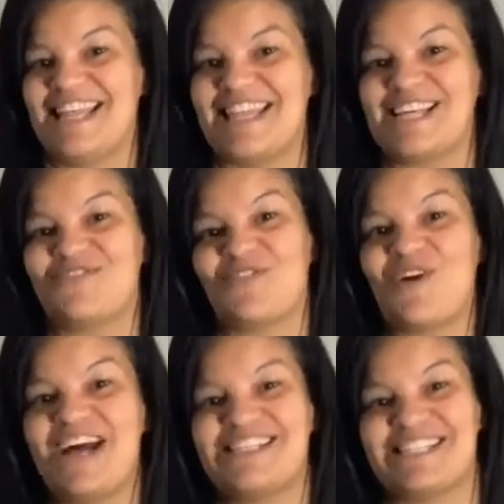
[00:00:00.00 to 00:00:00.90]
Thanks for
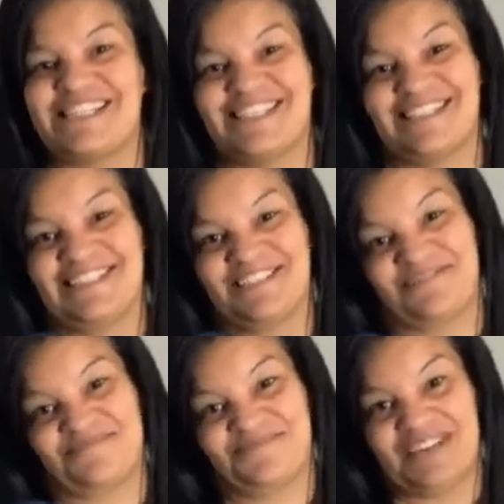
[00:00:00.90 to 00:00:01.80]
watching.
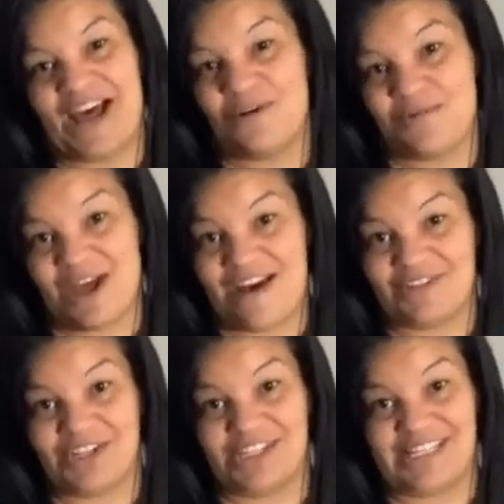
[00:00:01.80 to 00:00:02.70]
Hope you have
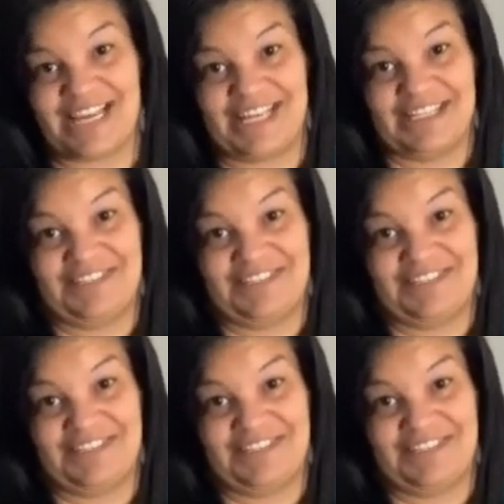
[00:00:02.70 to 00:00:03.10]
a good day.